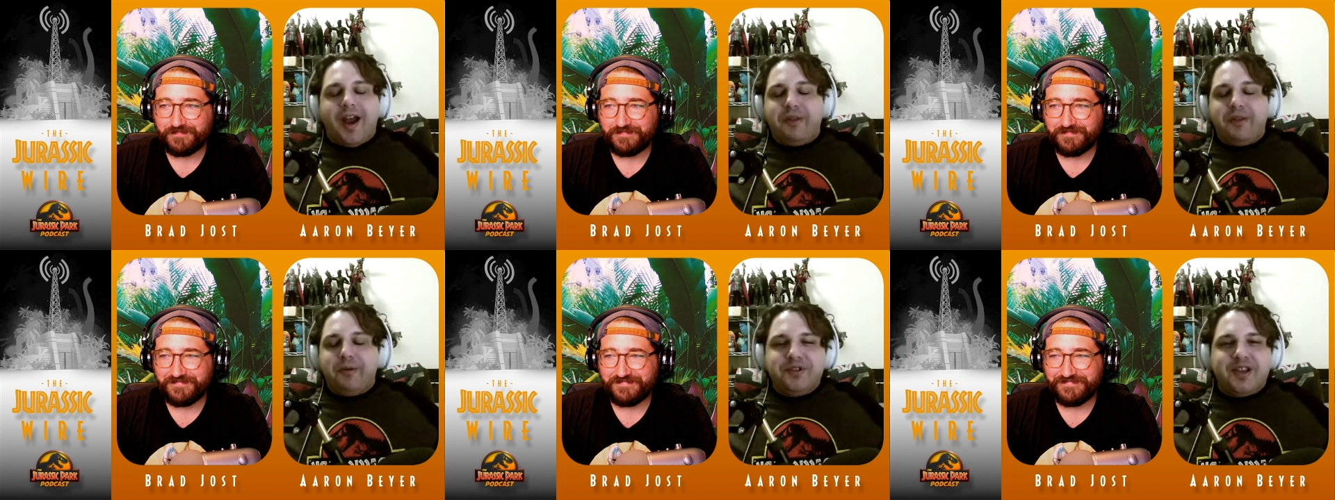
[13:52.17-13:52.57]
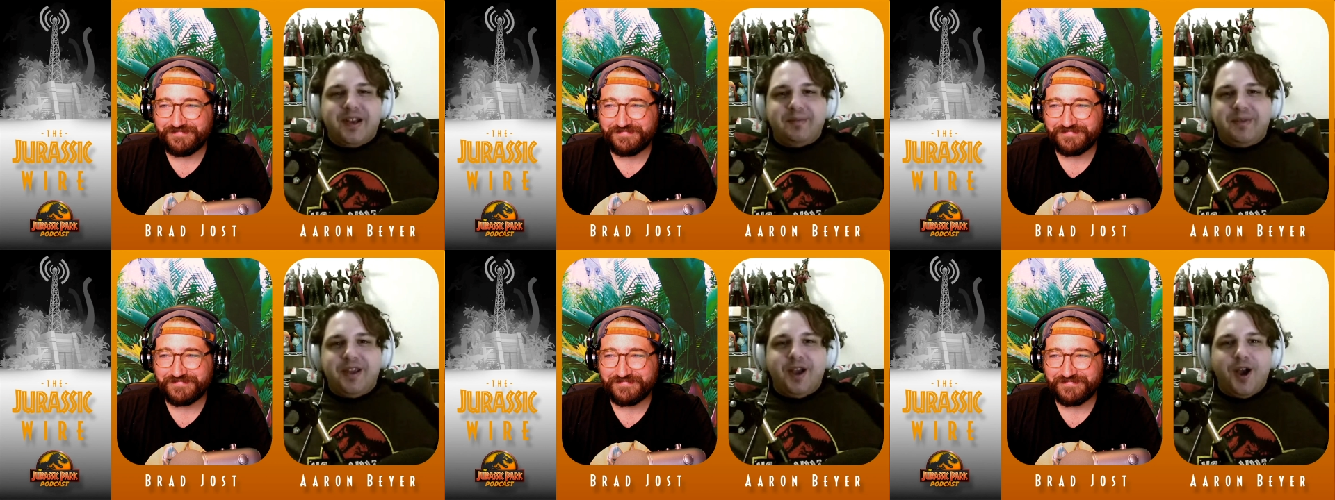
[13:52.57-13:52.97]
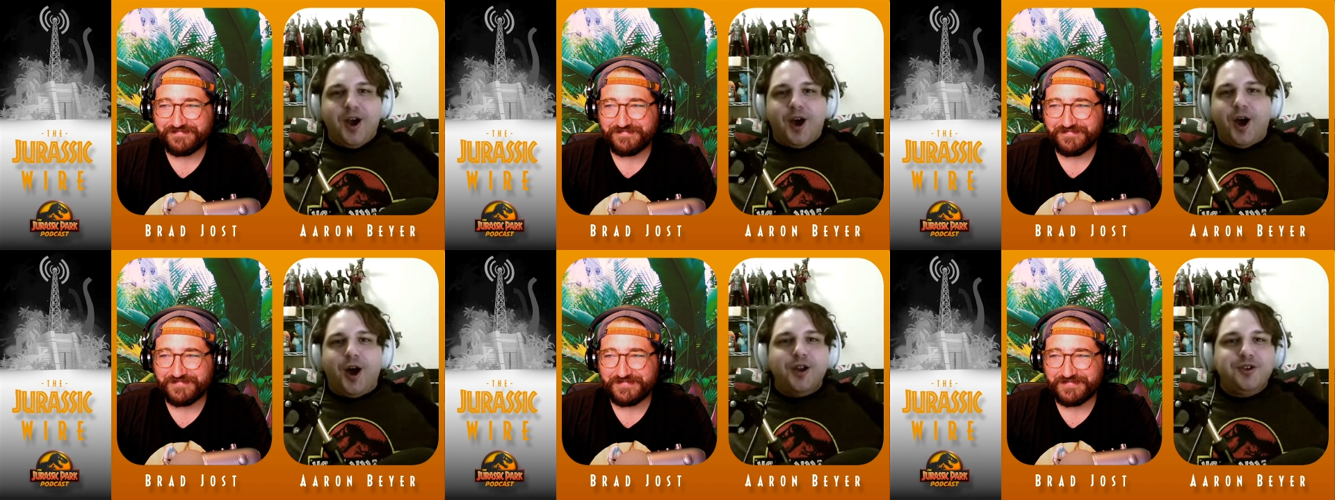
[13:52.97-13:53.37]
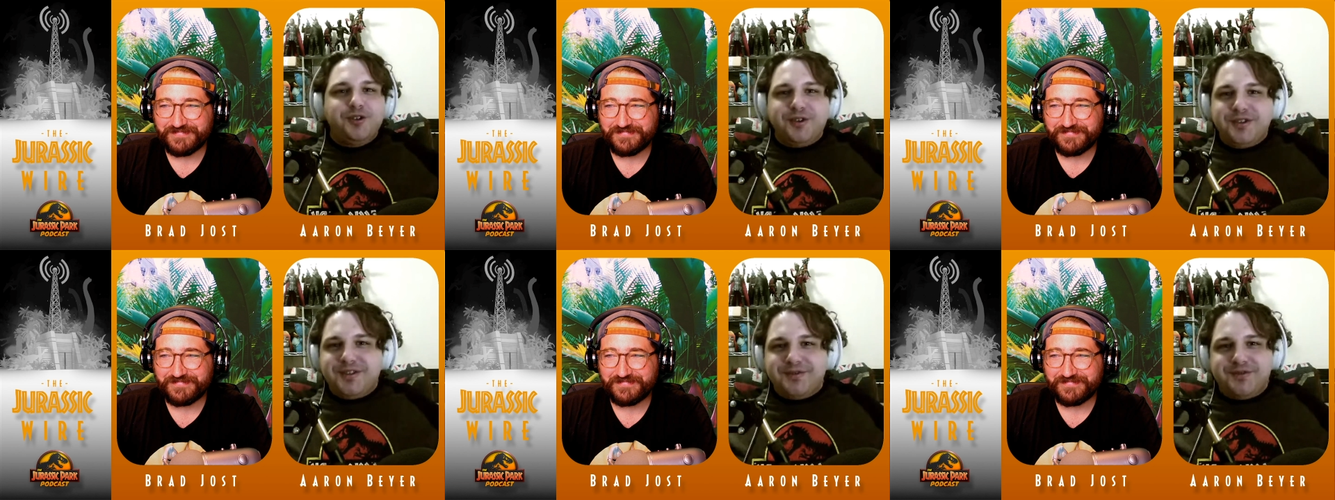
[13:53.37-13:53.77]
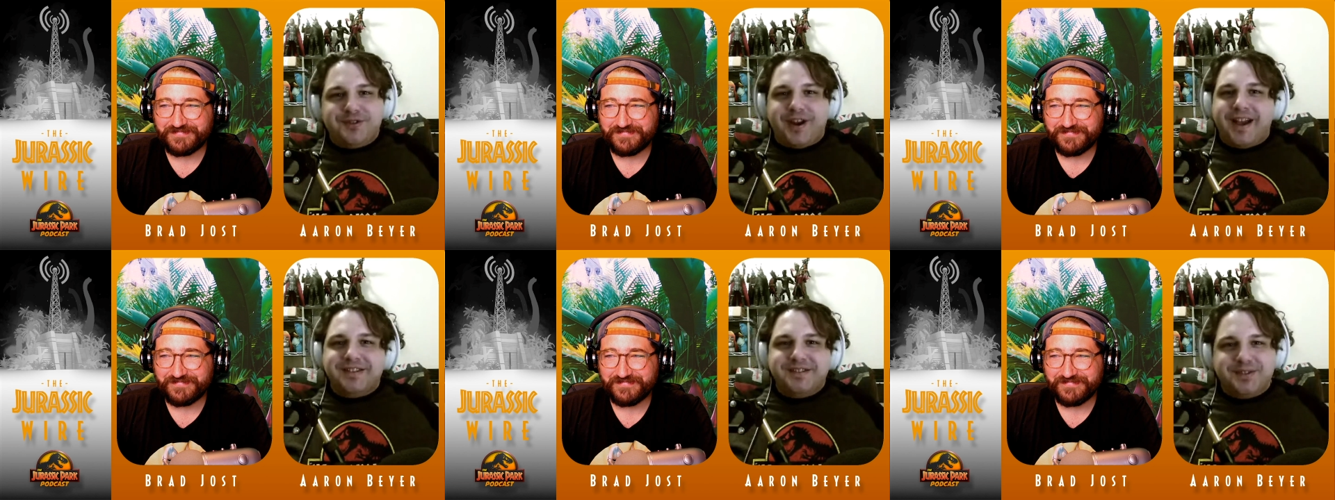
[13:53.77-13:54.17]
Speaker 1: and there was gonna be hundreds of
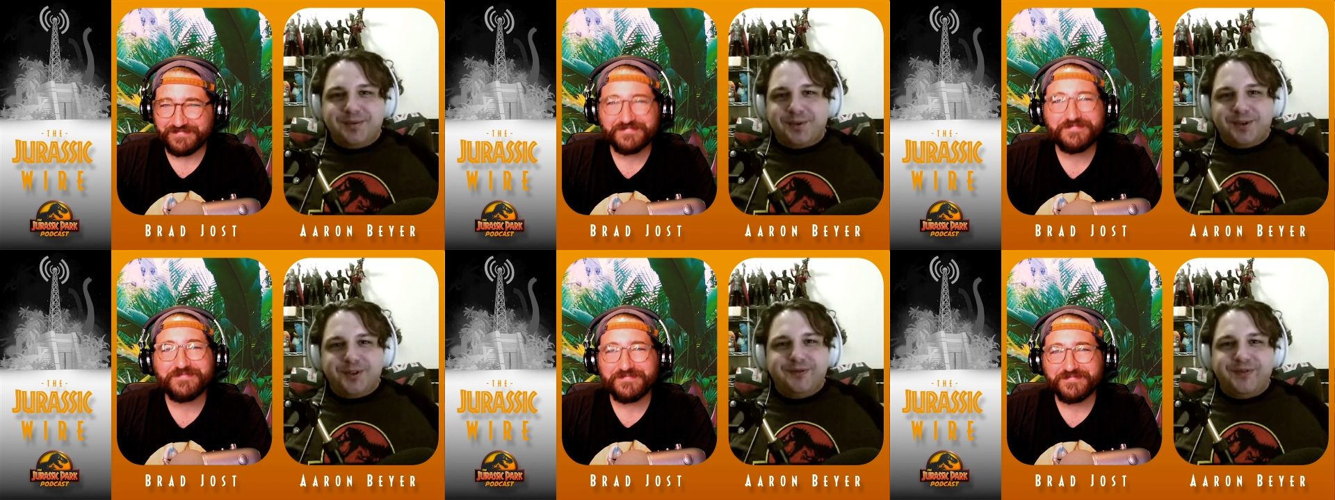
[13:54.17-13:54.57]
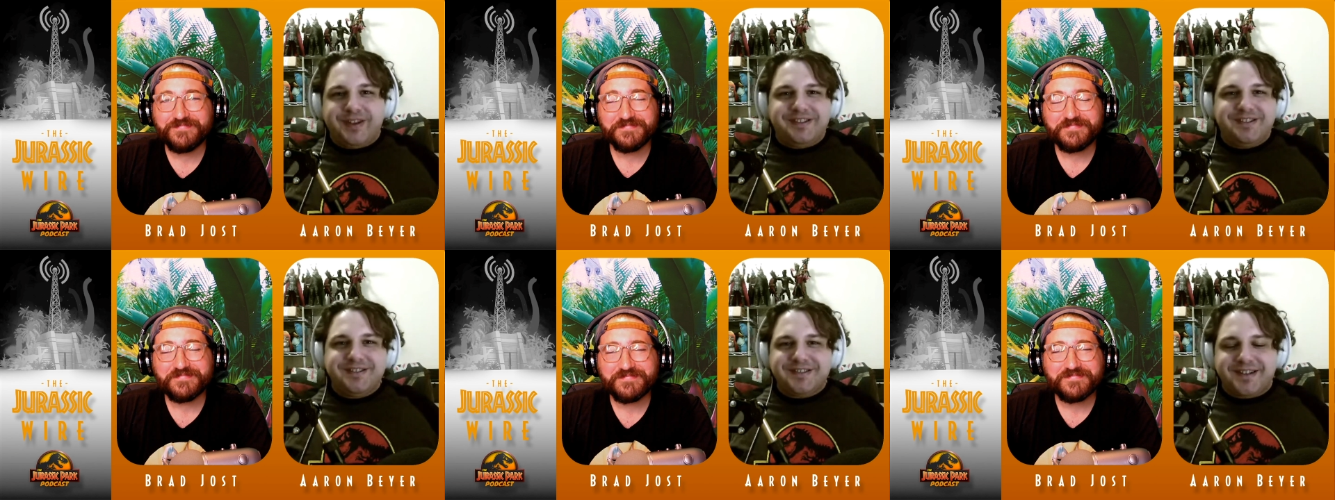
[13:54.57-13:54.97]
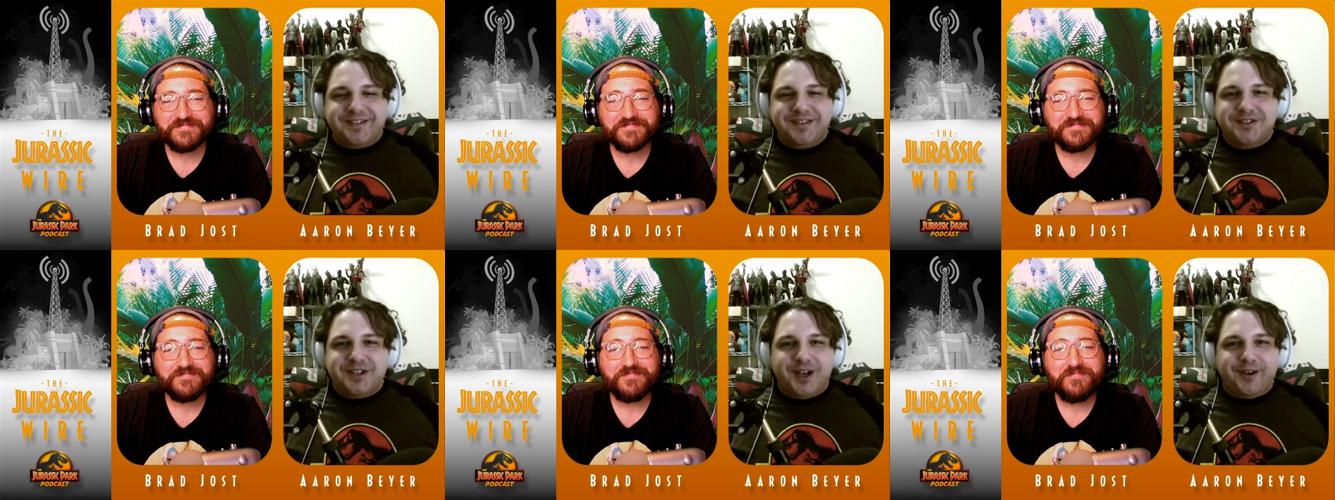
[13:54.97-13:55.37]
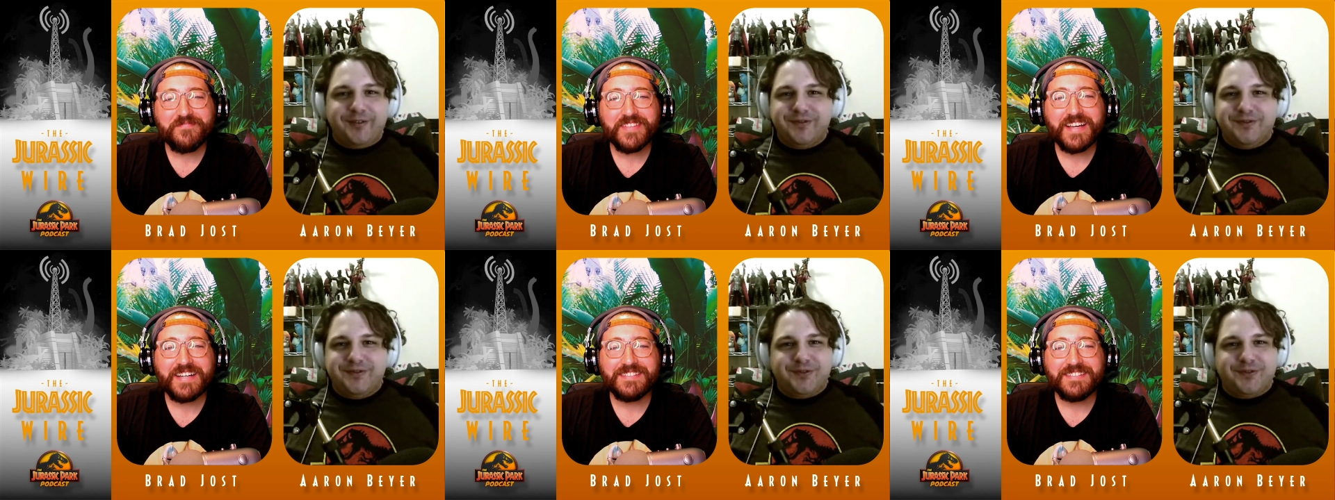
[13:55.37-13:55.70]
Jurassic World figures on the shelf yeah.